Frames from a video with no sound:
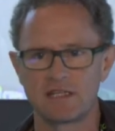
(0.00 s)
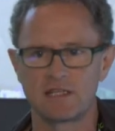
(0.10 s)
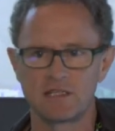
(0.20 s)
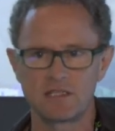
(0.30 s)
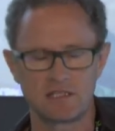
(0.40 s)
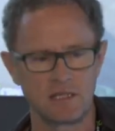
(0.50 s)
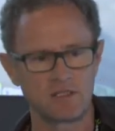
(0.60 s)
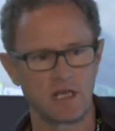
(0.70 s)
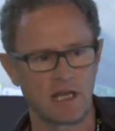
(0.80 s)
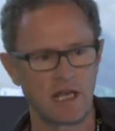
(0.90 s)
and Tim's
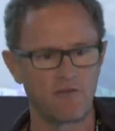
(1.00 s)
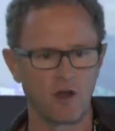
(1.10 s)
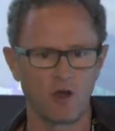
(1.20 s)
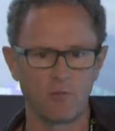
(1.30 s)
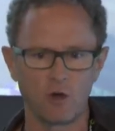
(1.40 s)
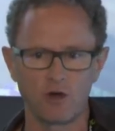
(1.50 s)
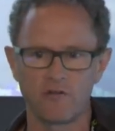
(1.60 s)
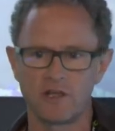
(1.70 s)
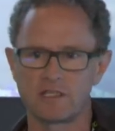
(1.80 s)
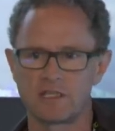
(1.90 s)
going to cover a lot more of it,